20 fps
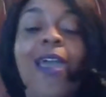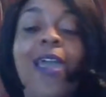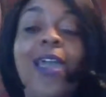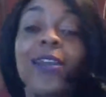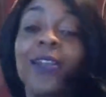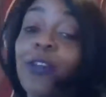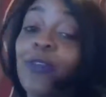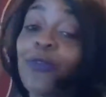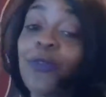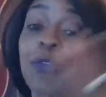
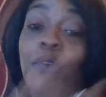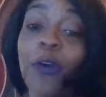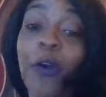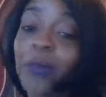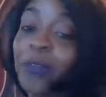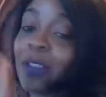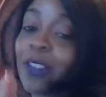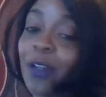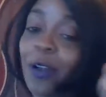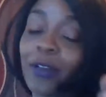And if you are
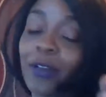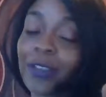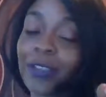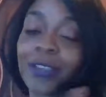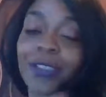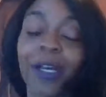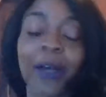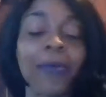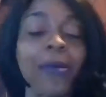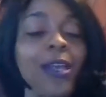returning
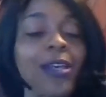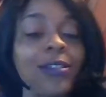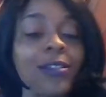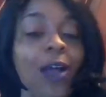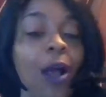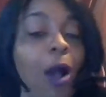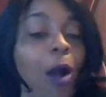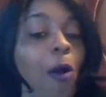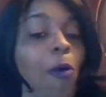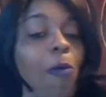sub, as
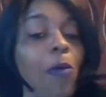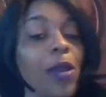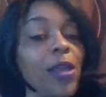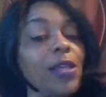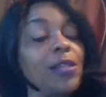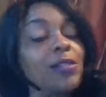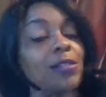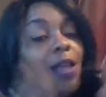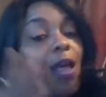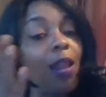
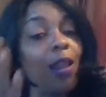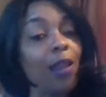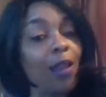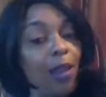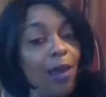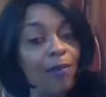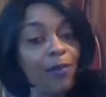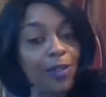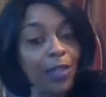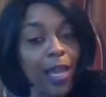always,
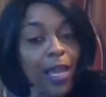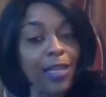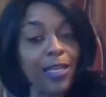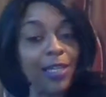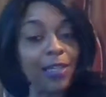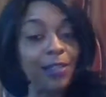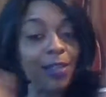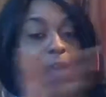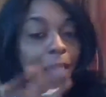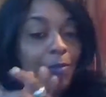love and light
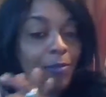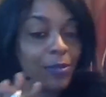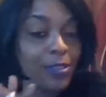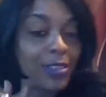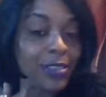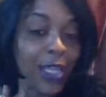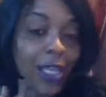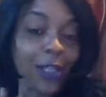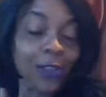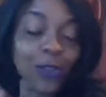and namaste
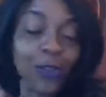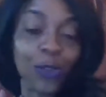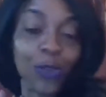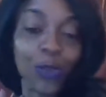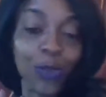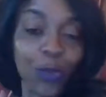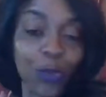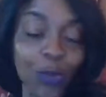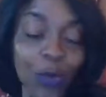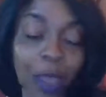to
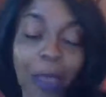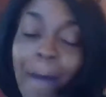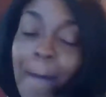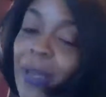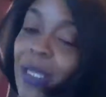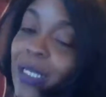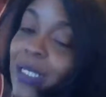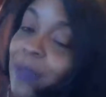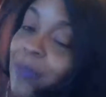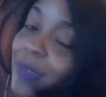you, and
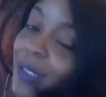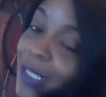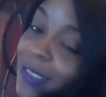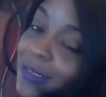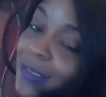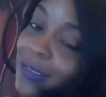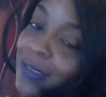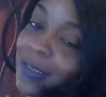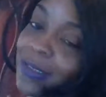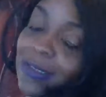many
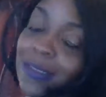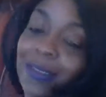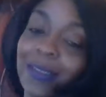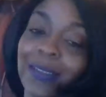blessings.